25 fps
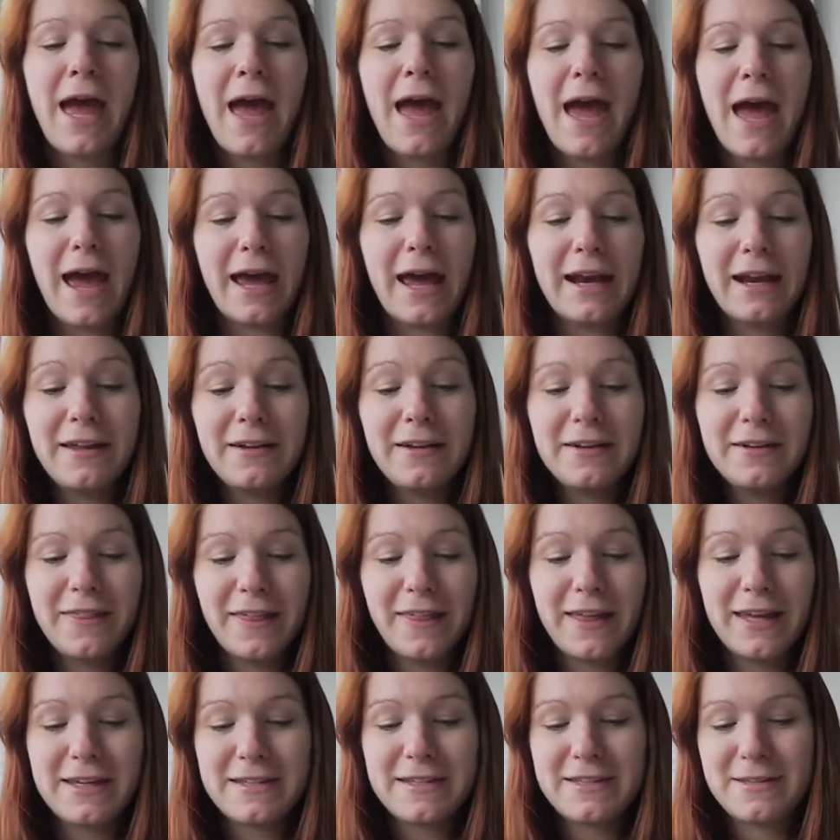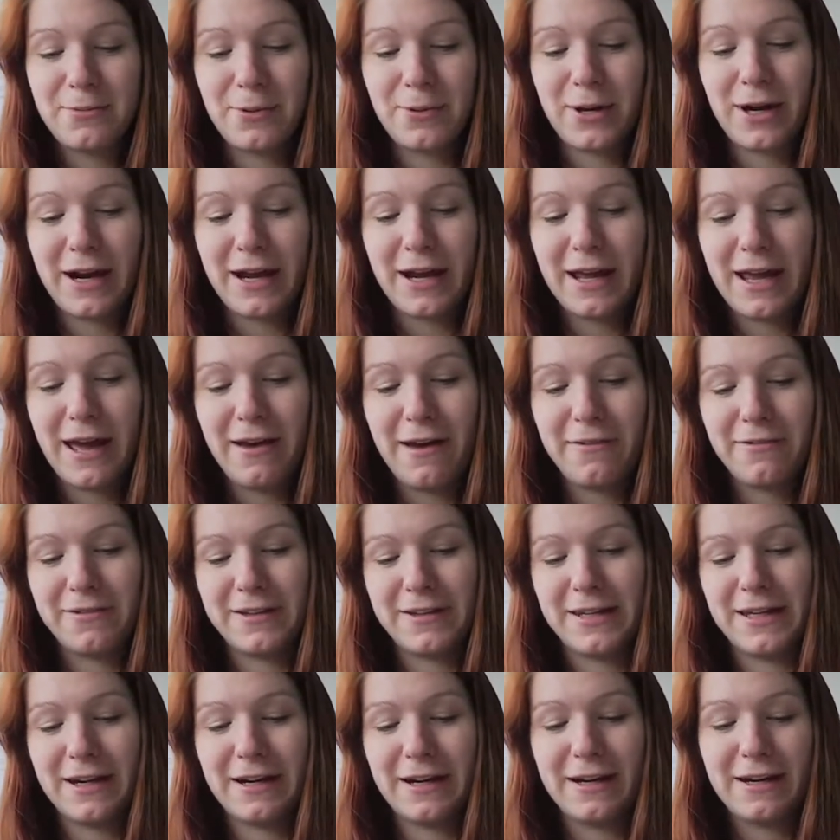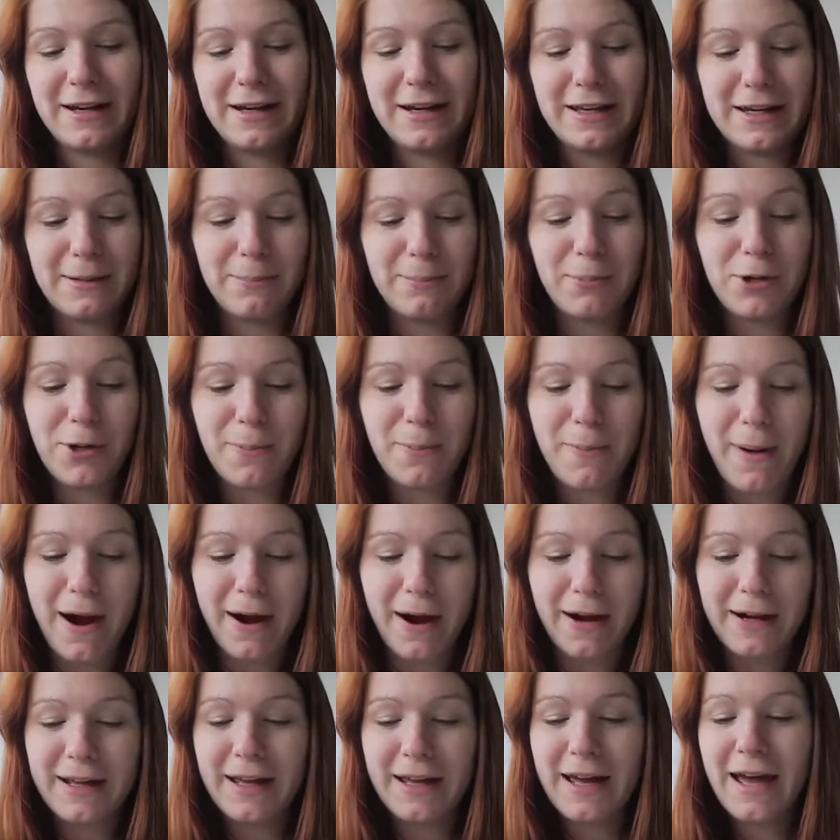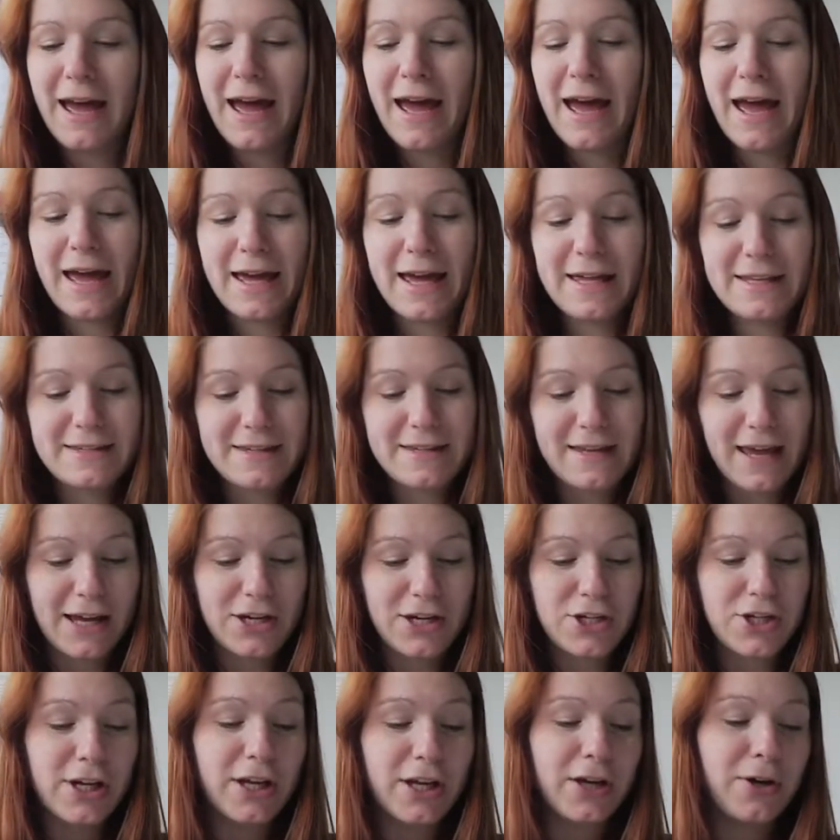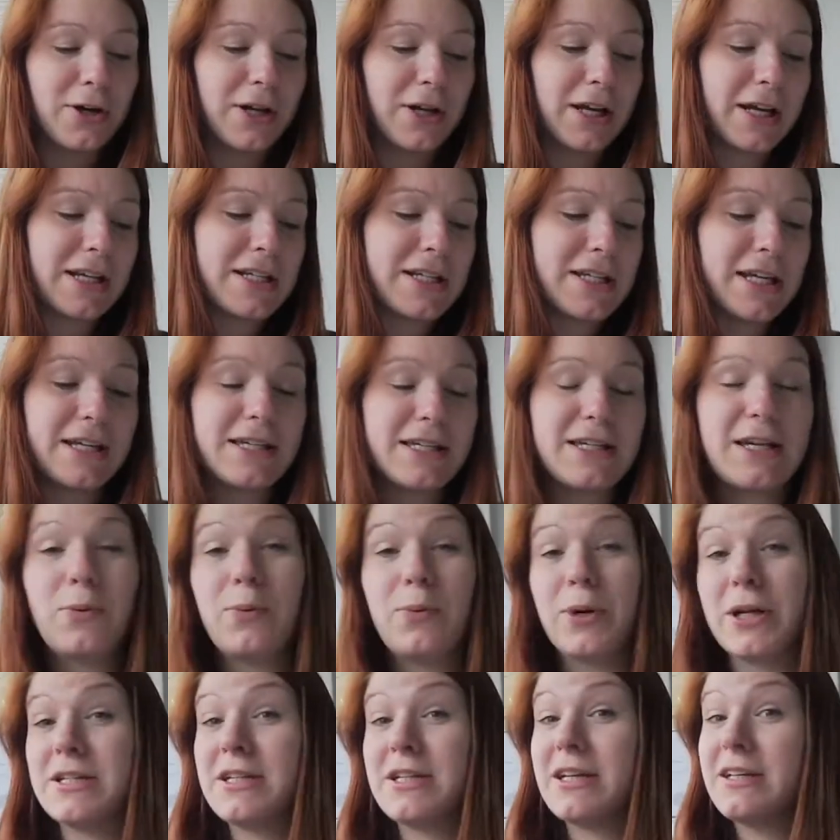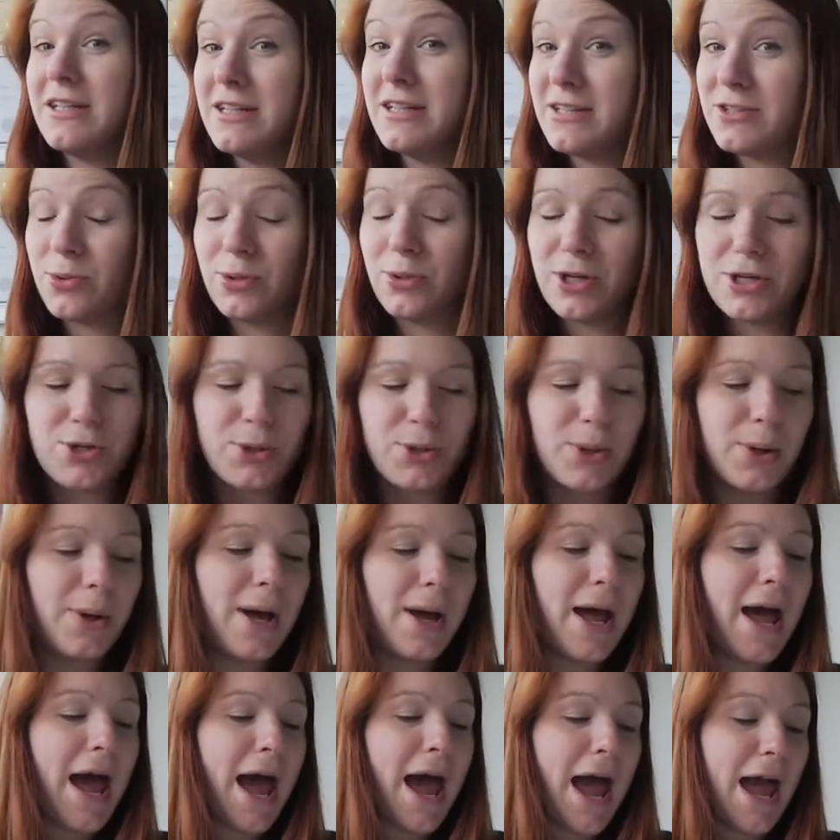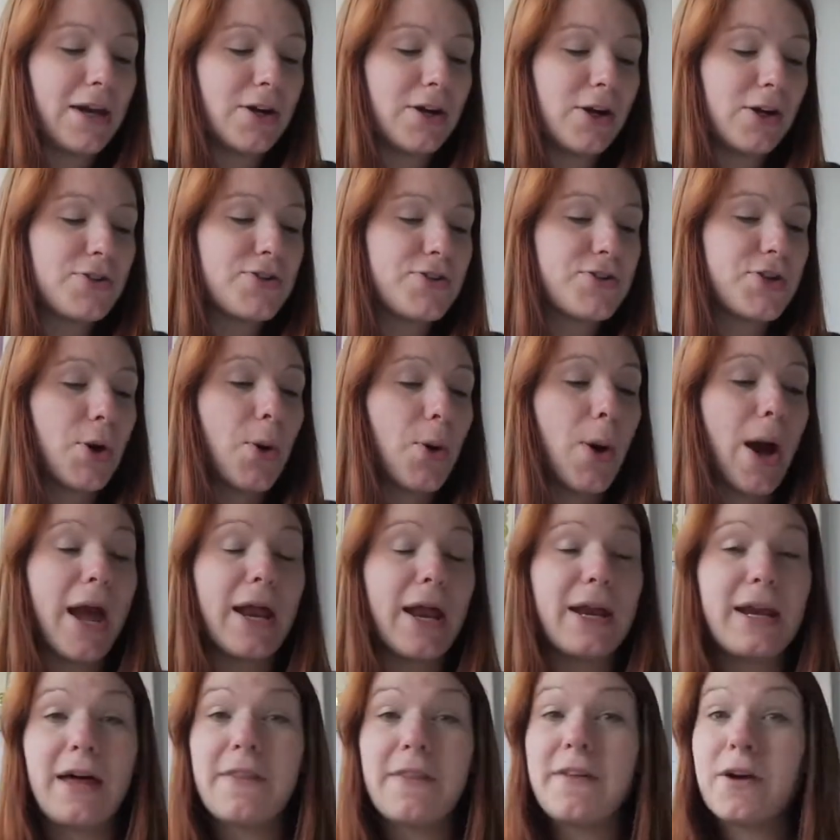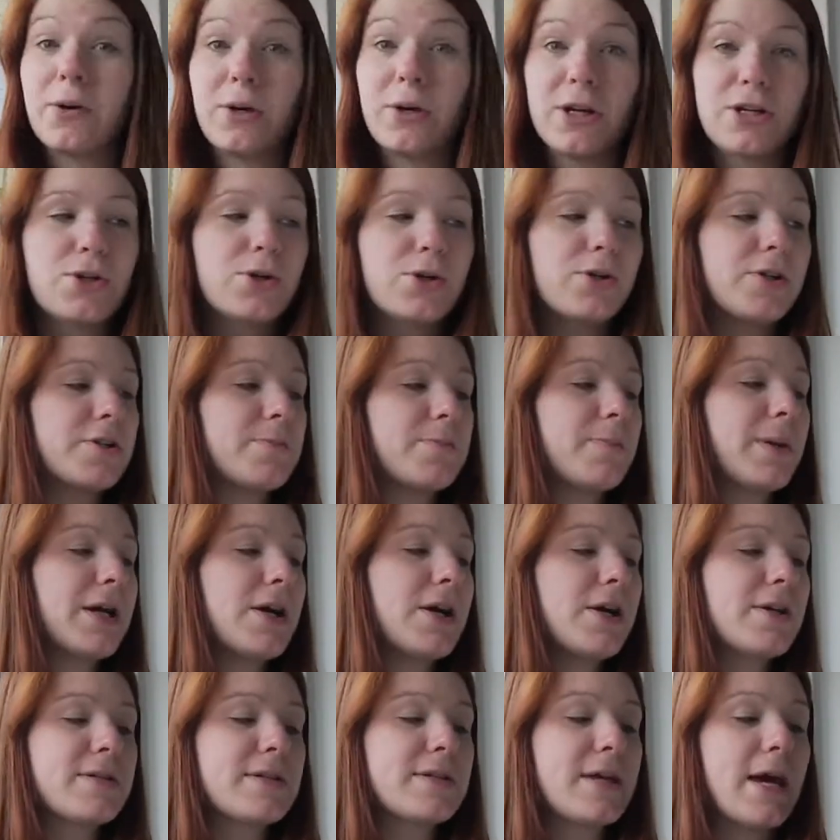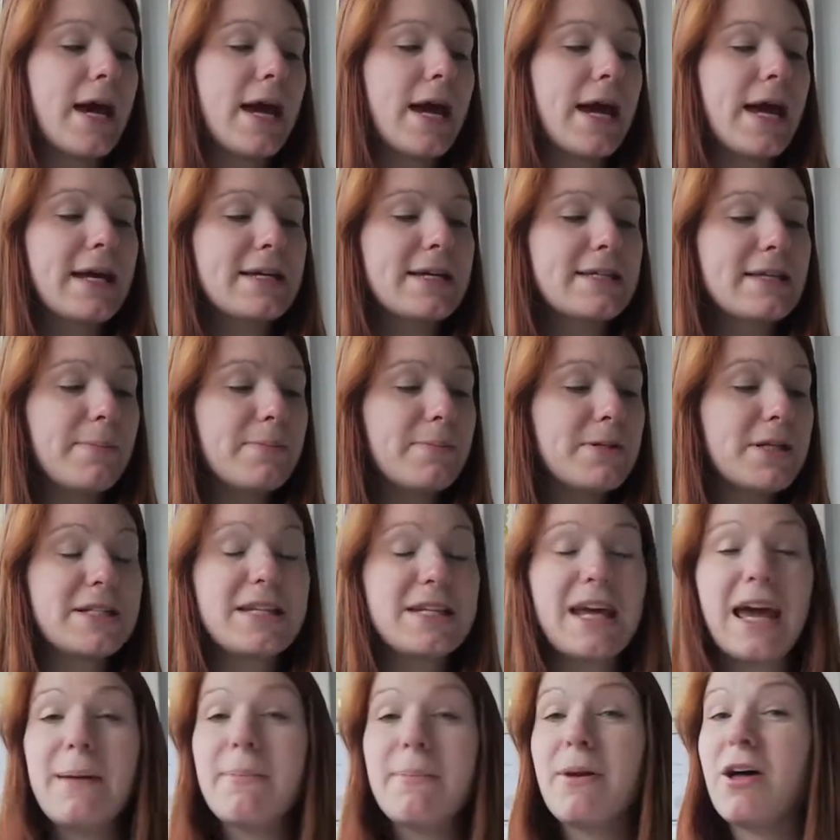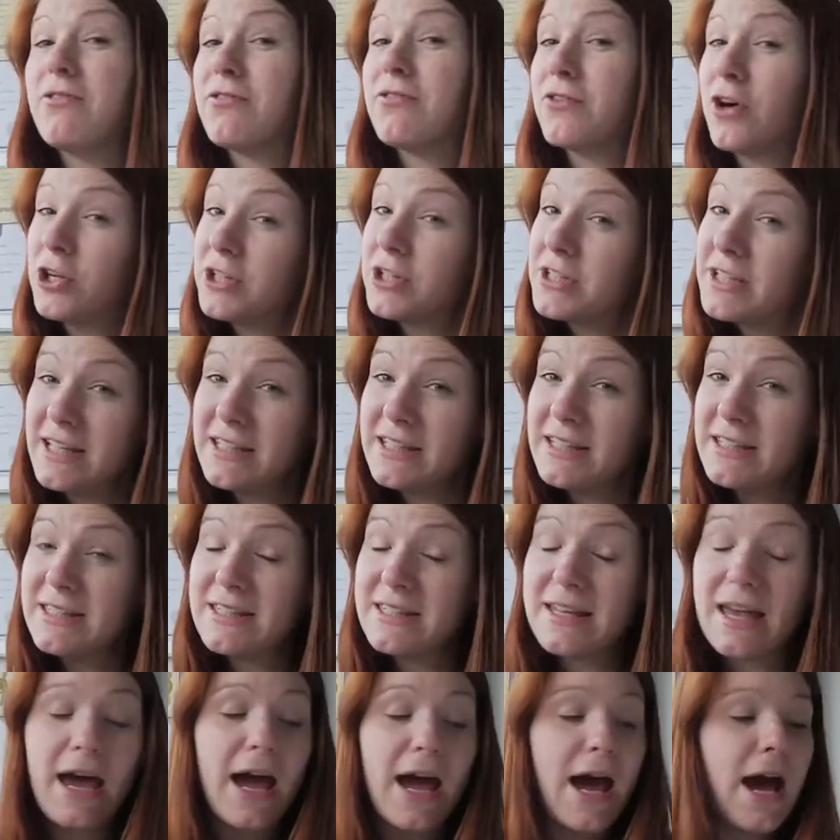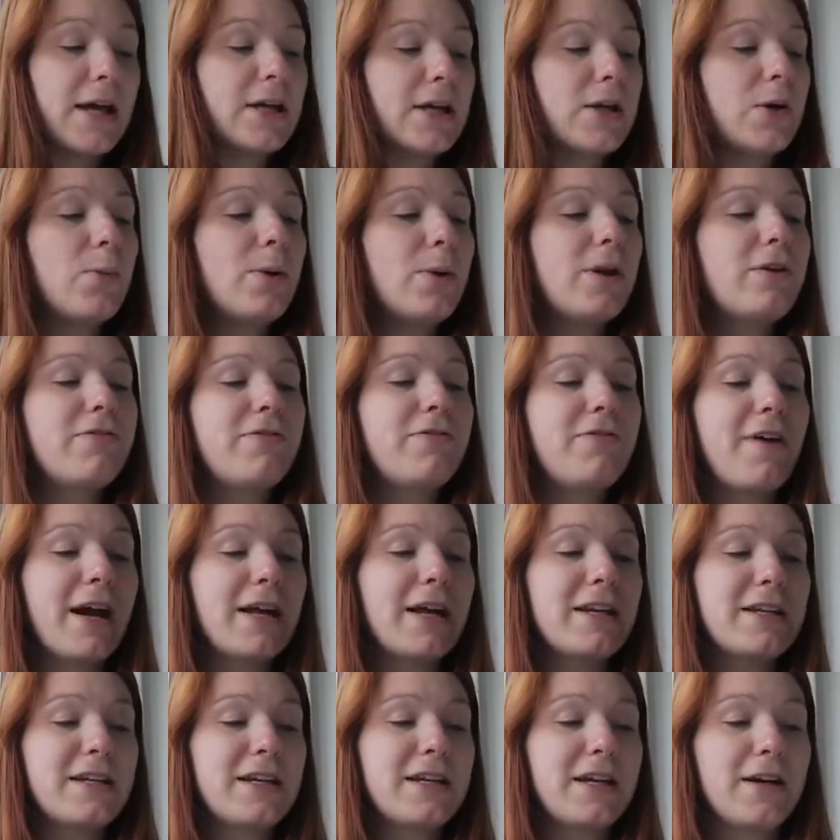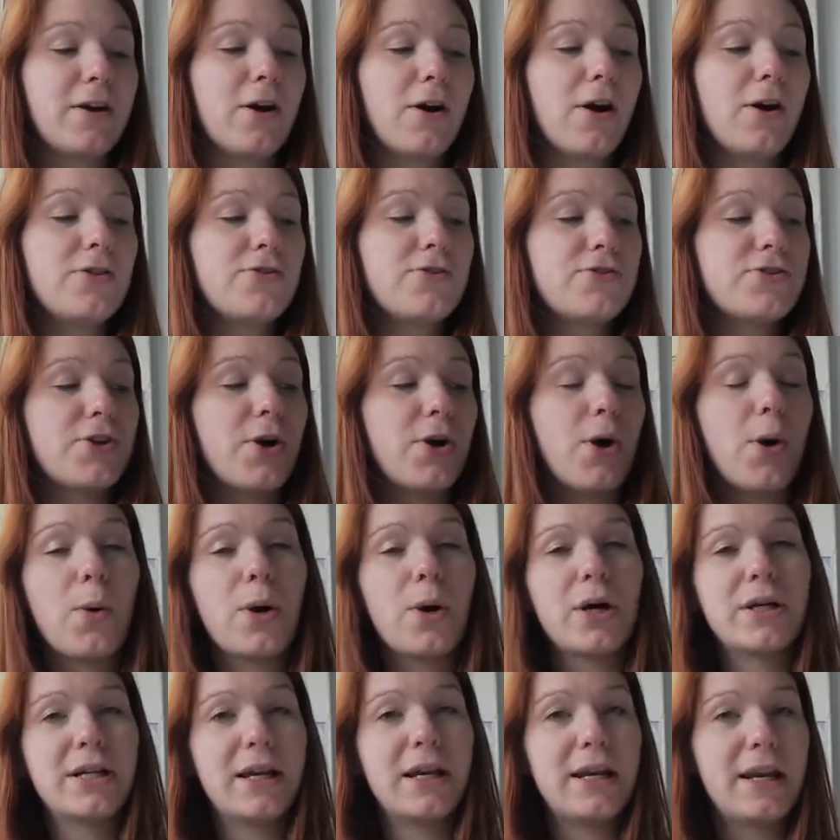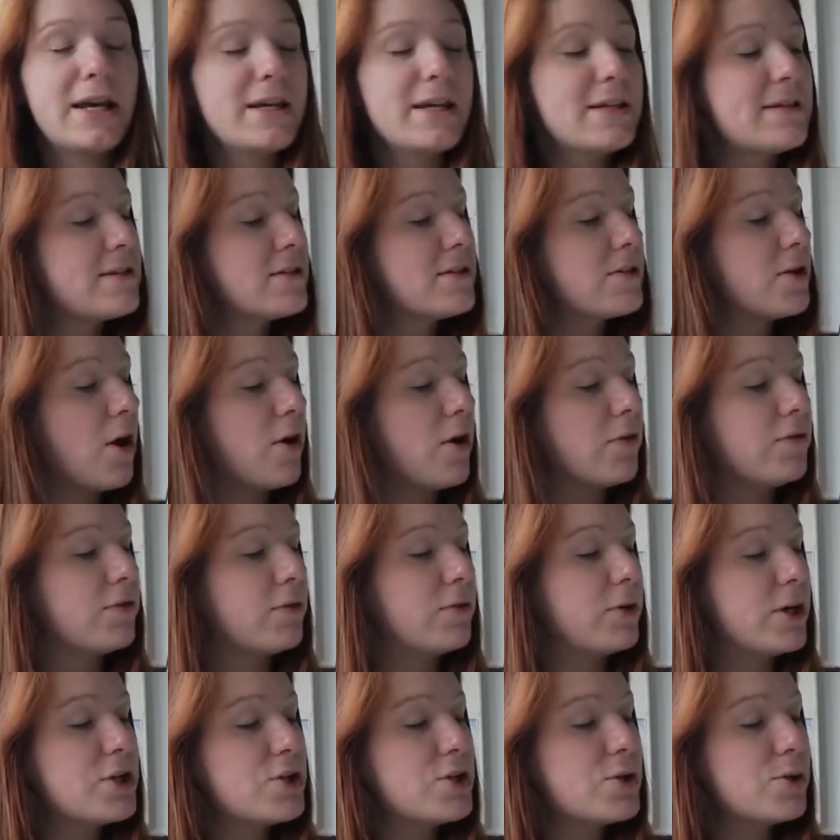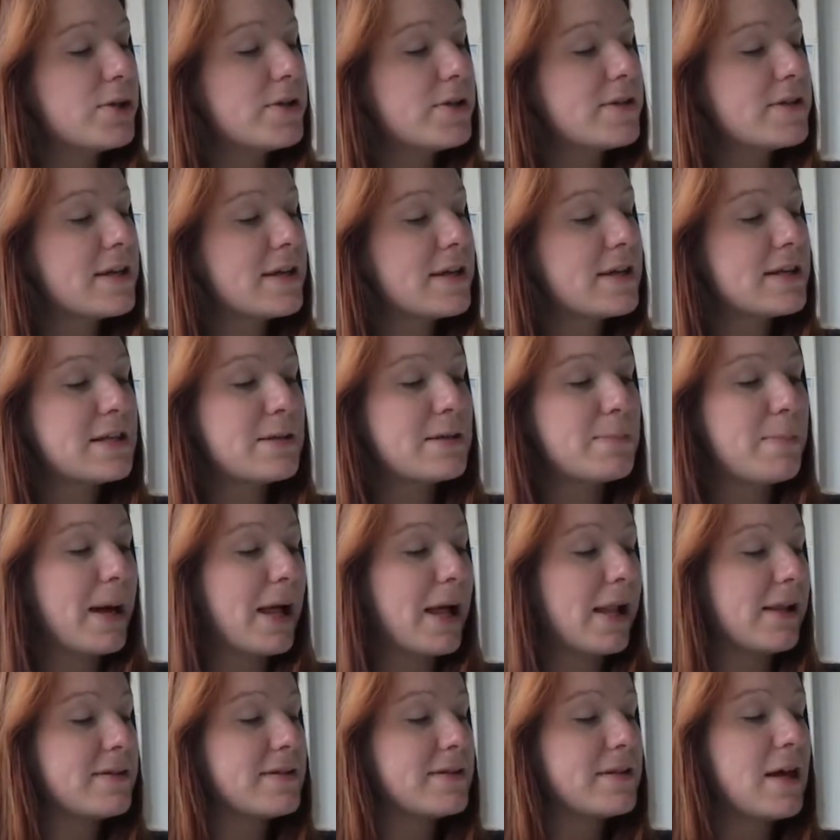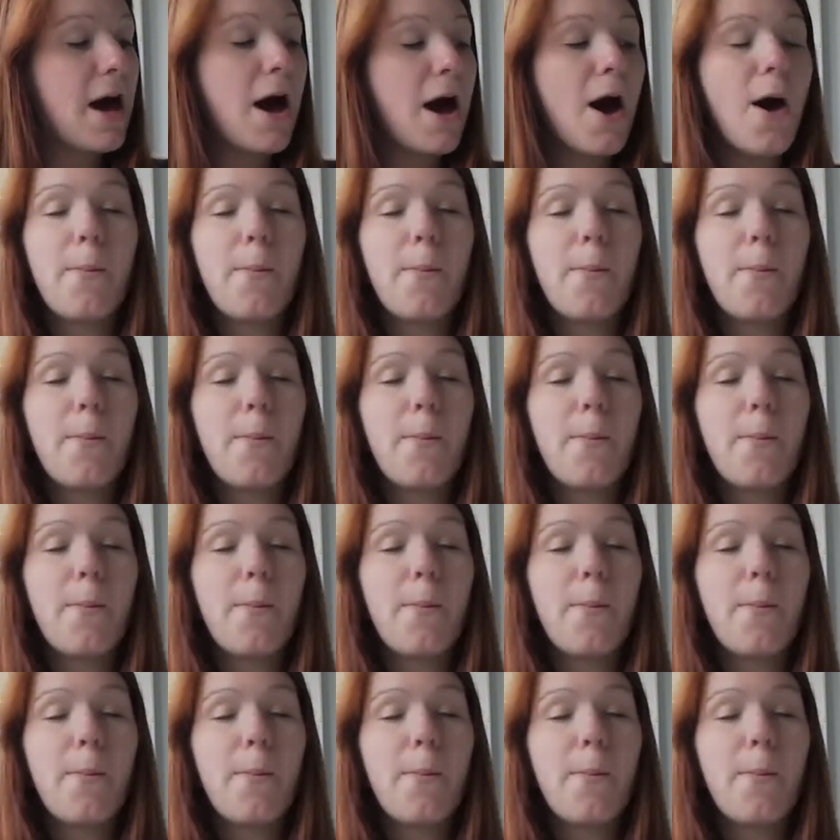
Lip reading: Another things where I have here a little bookmark is actually connected with this ritual and also another rituals, because except the table of contents, you will find here also the list of rituals, spells,